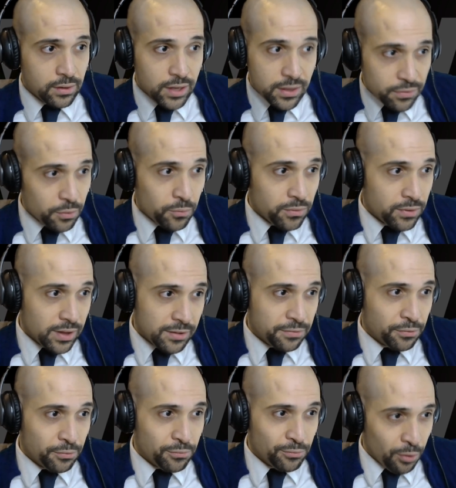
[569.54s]
even
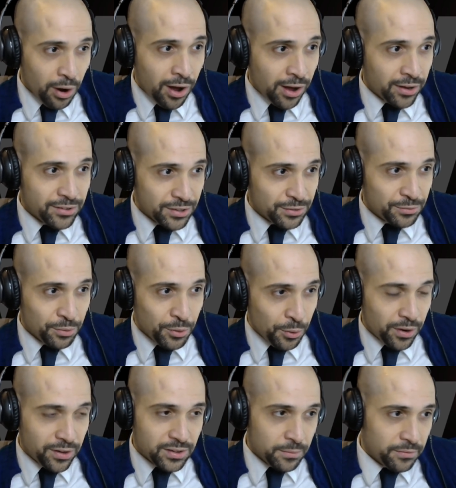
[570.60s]
if Raw just
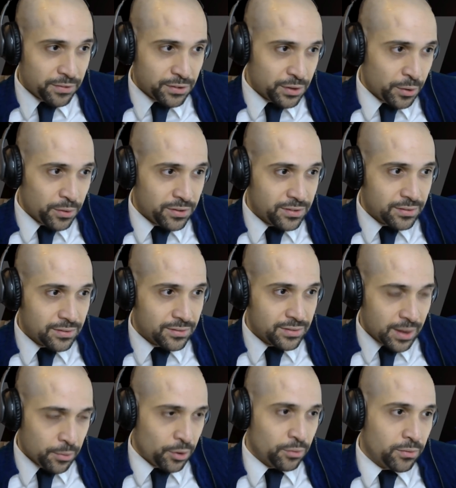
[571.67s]
recorded some of its lowest
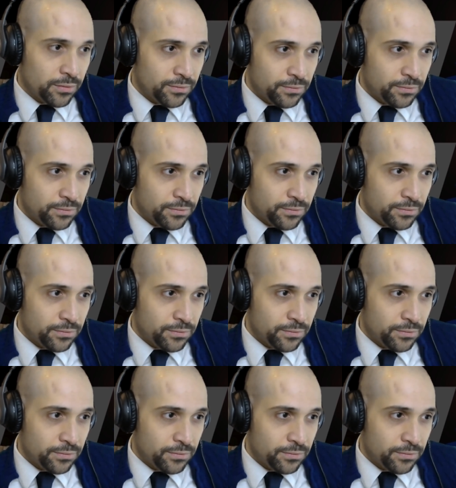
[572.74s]
demo